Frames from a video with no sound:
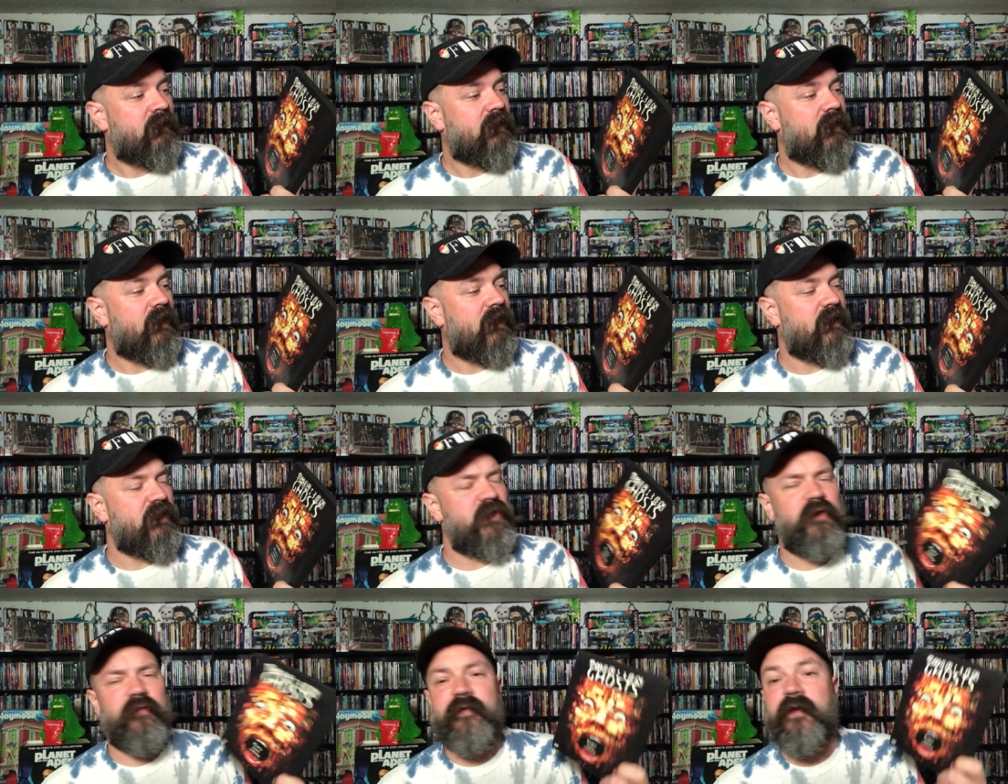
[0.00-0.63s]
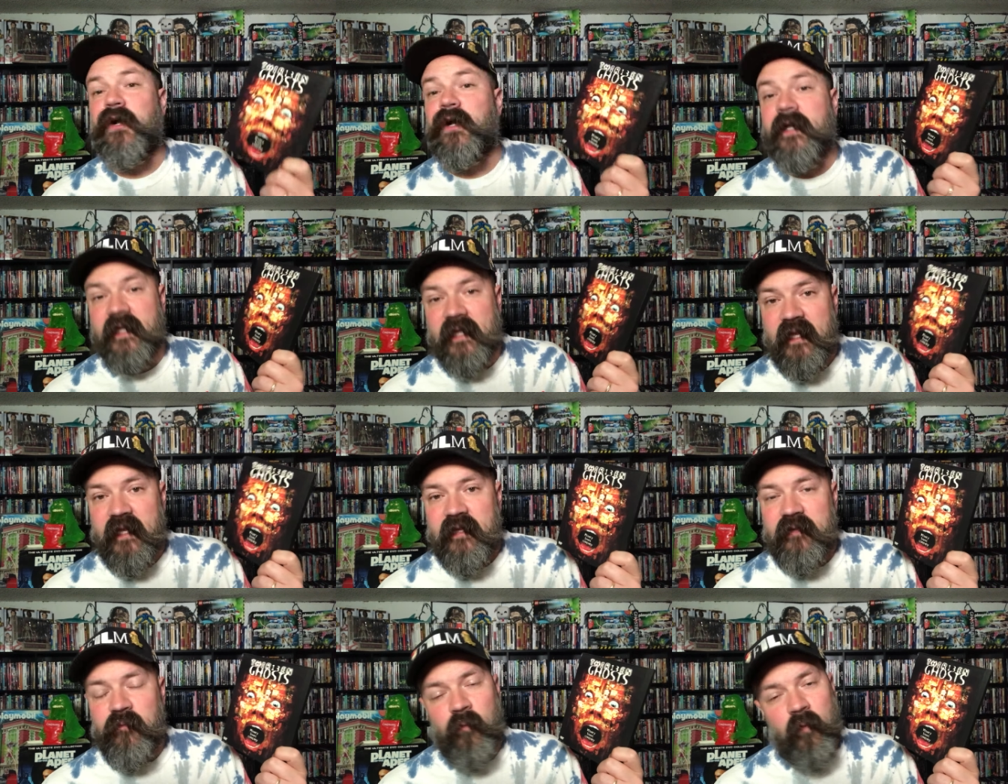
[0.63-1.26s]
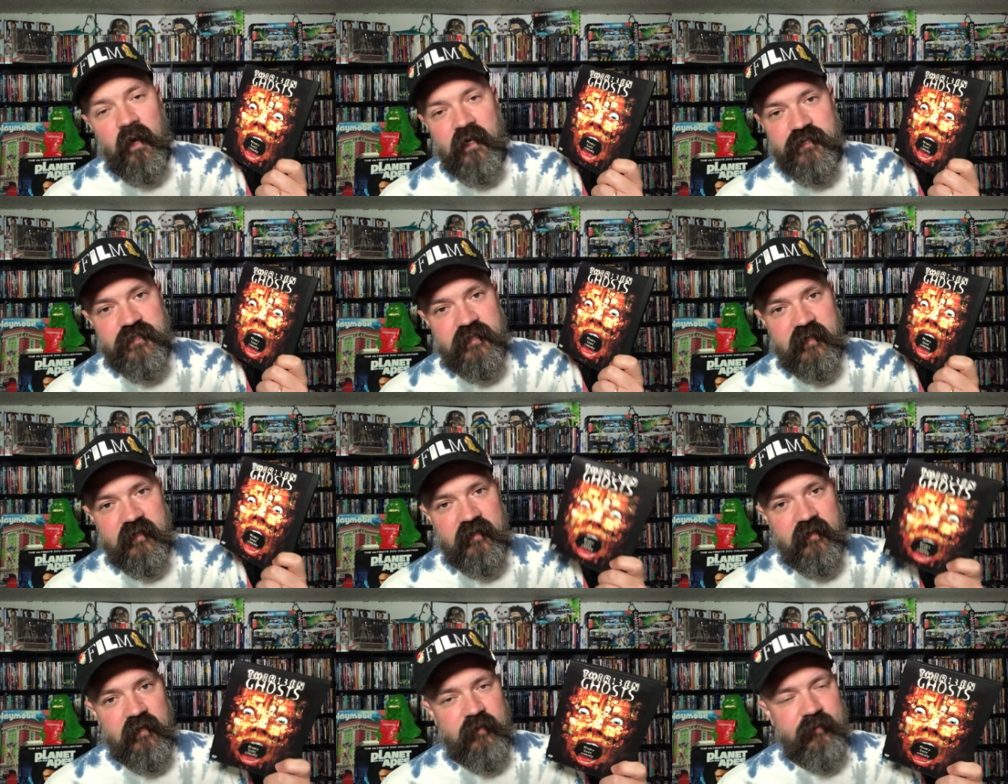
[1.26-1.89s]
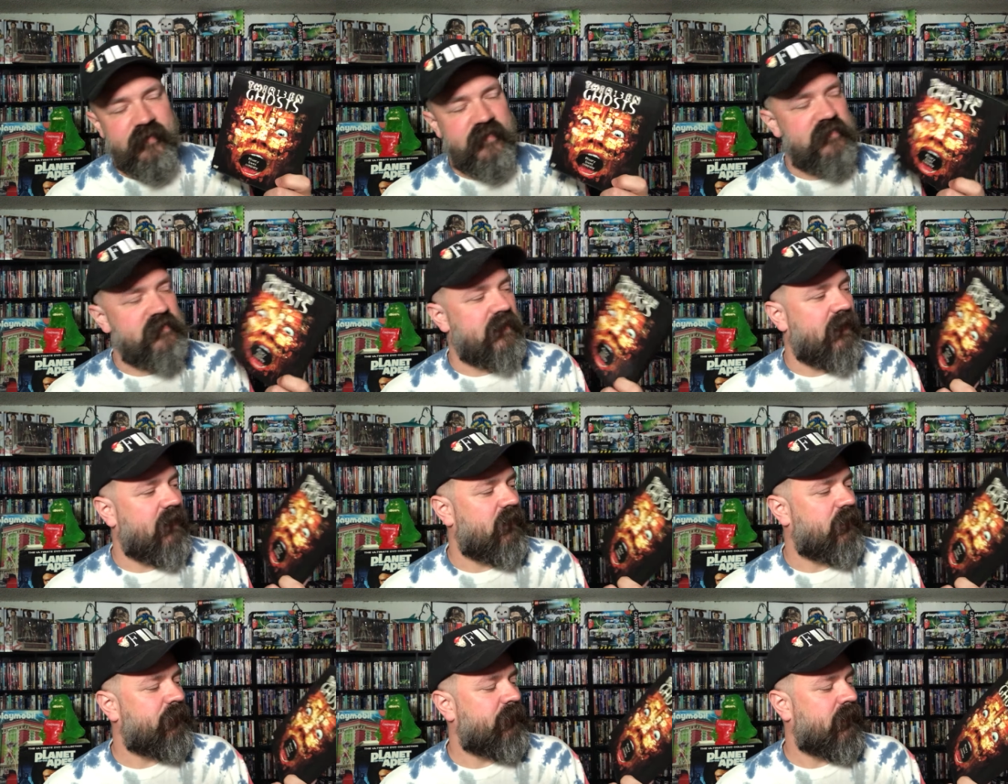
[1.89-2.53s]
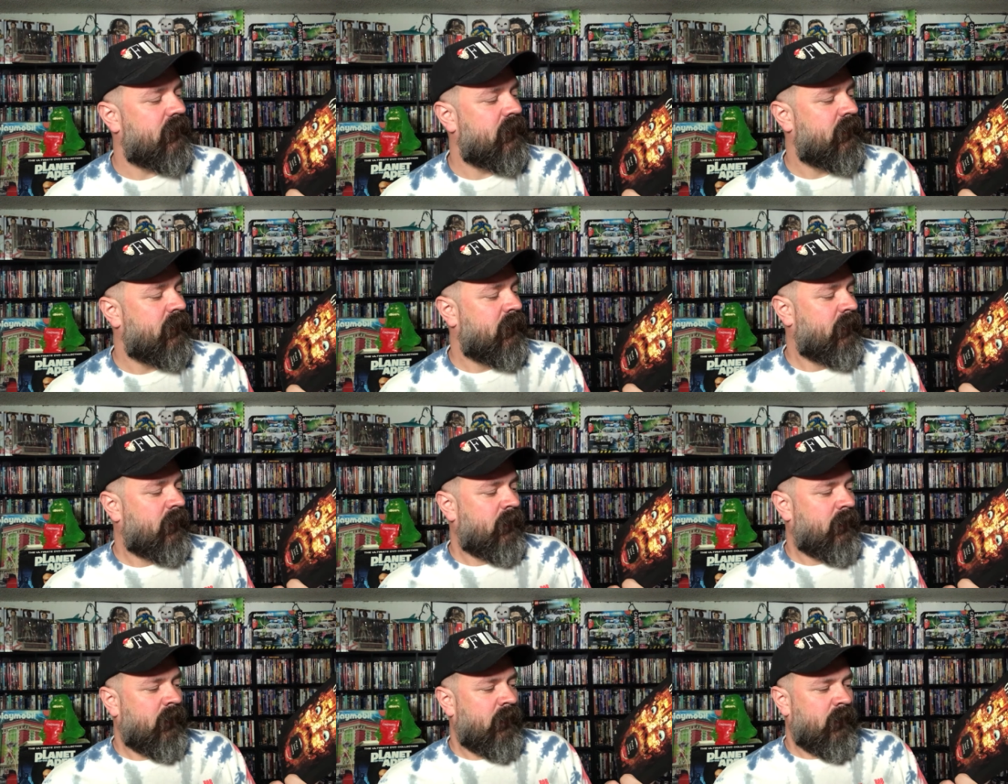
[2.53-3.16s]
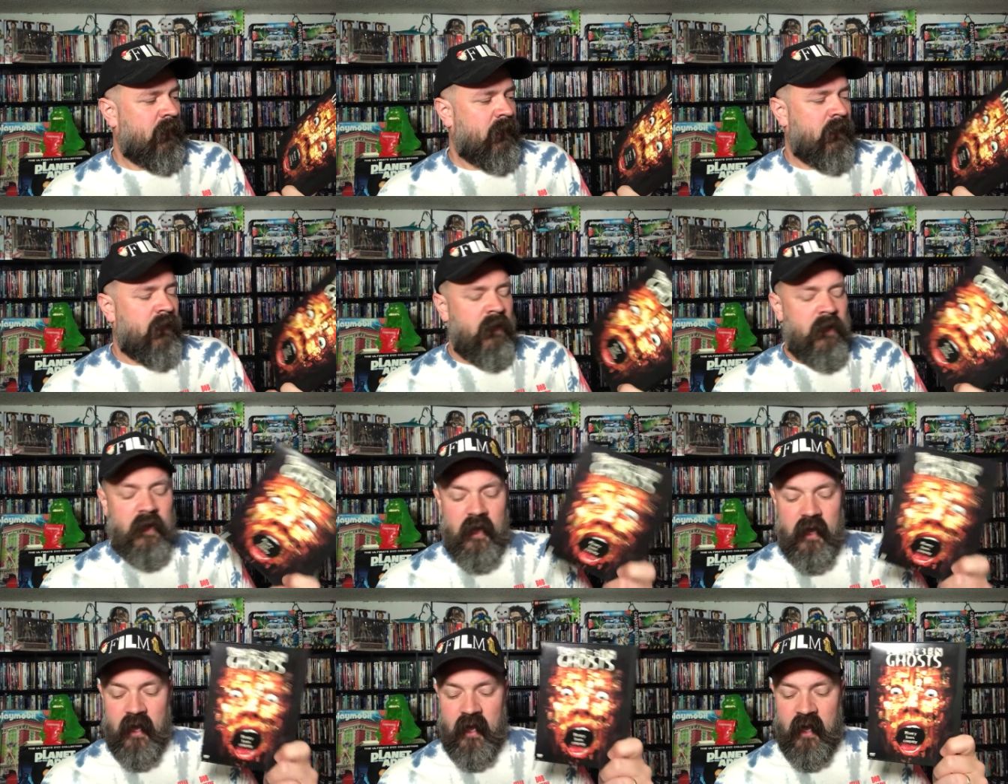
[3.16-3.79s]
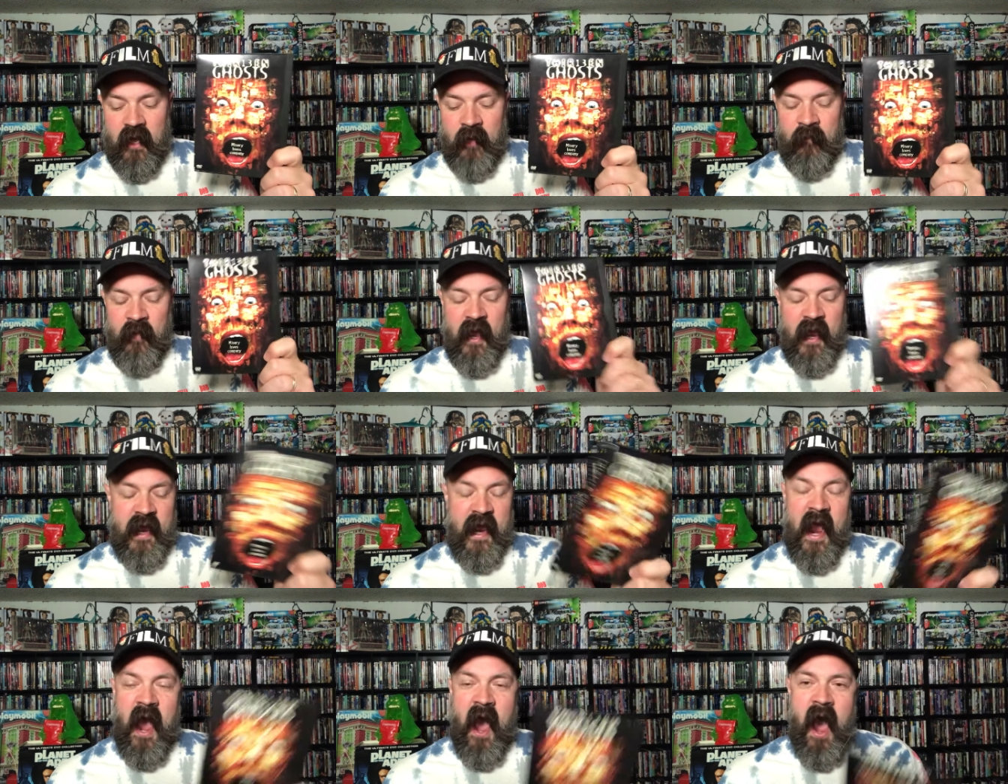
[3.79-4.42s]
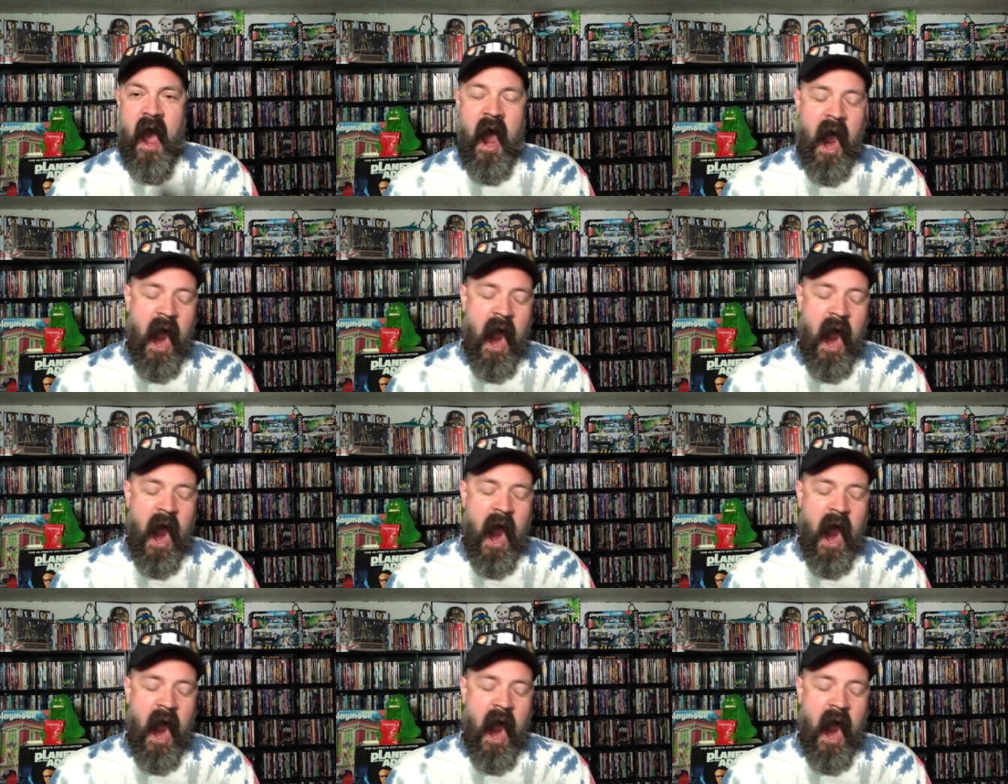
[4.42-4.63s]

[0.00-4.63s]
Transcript: Uh, you know, if you're a kid and watching it, you're going to be scared, but, um, yeah.